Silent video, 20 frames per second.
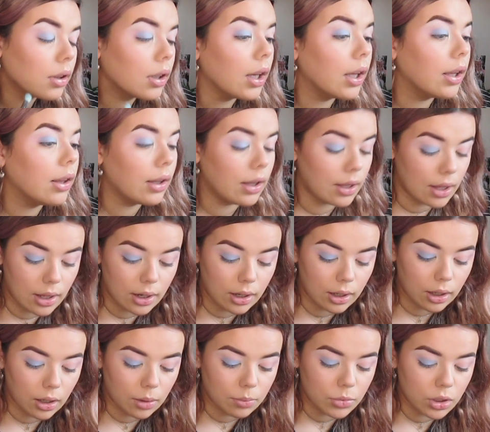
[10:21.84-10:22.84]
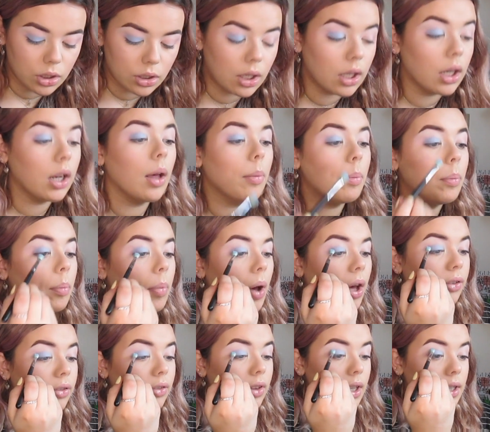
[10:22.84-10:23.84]
And then I'm just going to
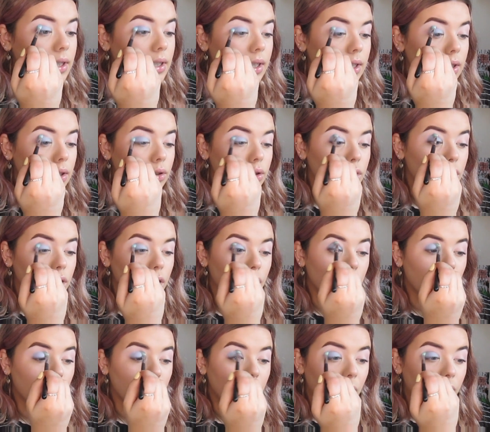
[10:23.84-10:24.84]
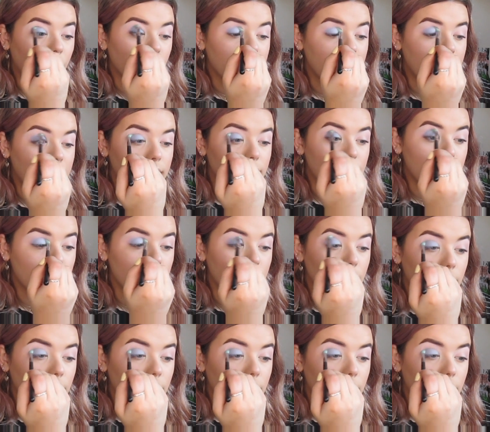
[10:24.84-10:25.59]
buff this into my crease.